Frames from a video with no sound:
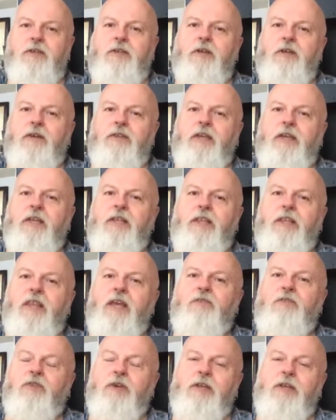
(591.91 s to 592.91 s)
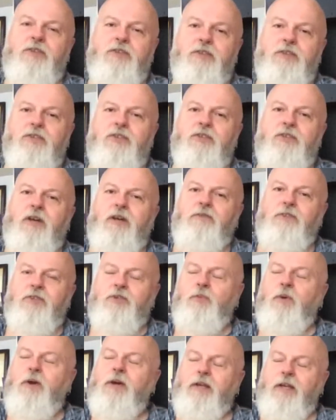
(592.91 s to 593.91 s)
You know, they did their recent stuff
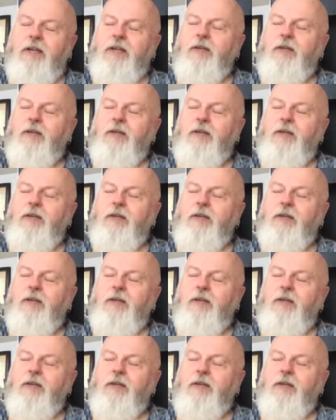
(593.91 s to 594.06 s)
as well,